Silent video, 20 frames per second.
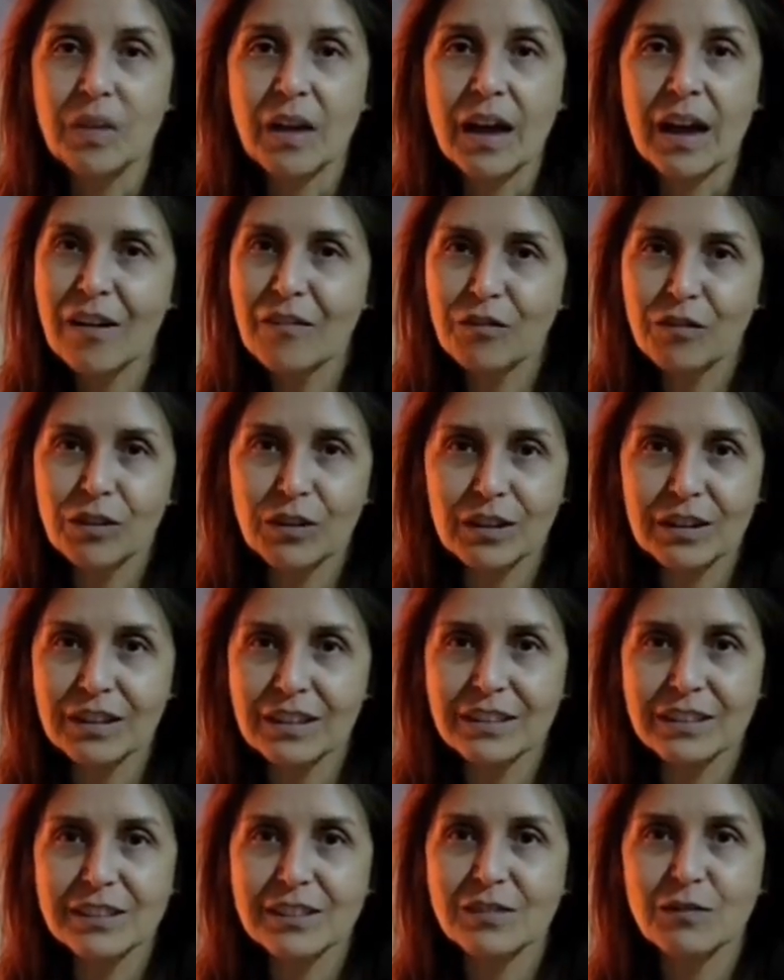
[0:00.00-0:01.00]
That
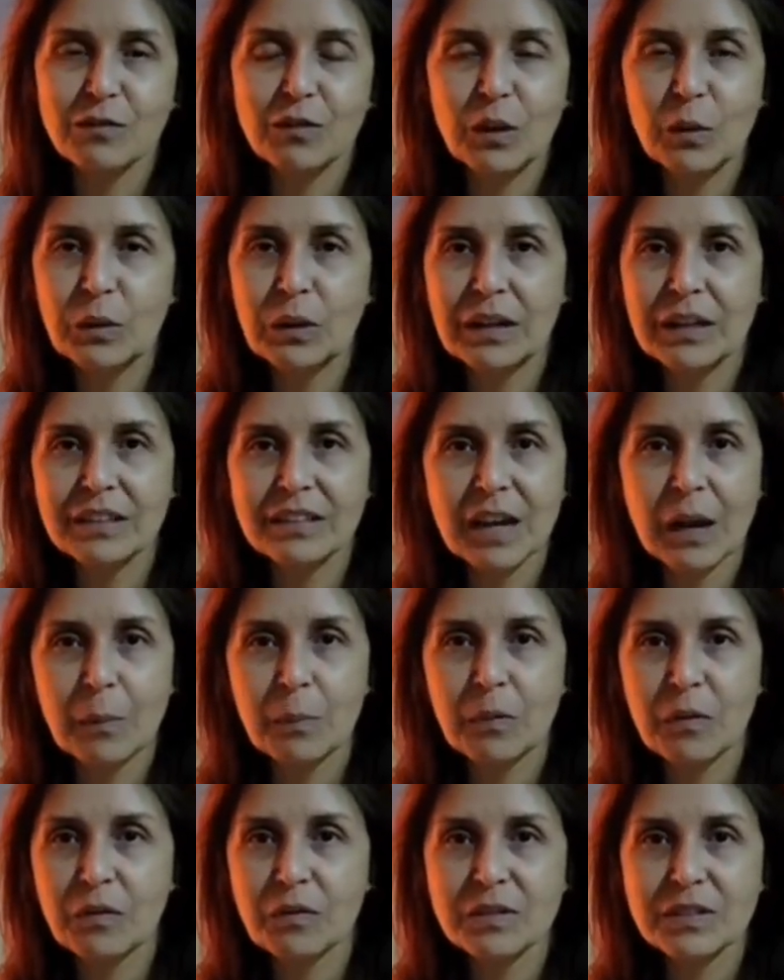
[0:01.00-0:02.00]
effortless floating
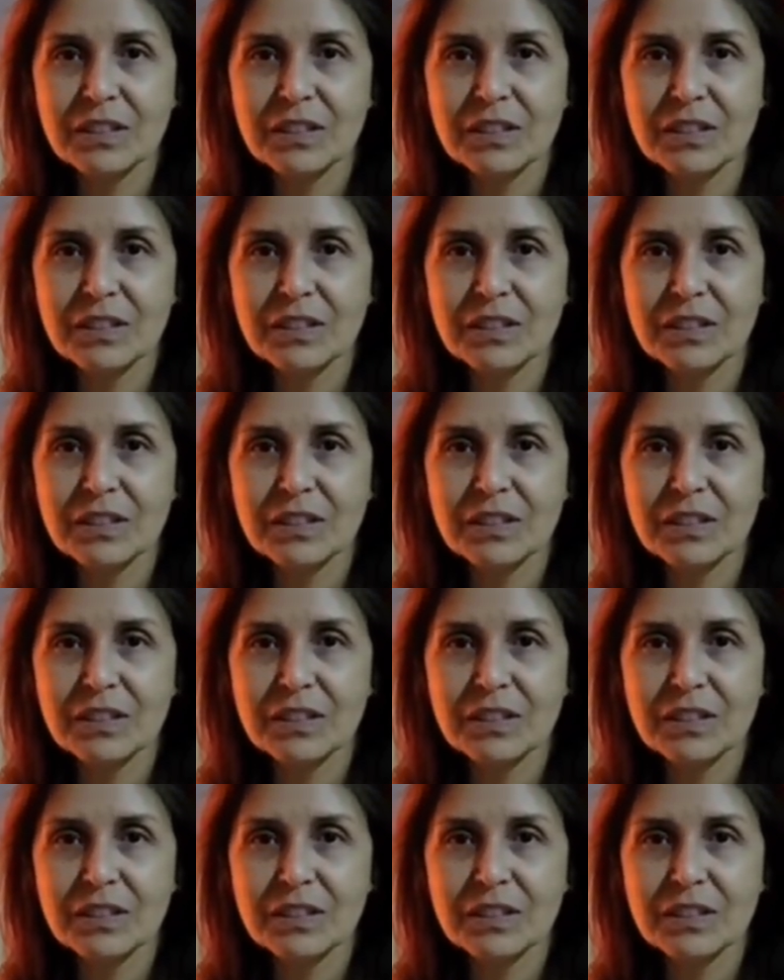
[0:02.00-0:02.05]
type of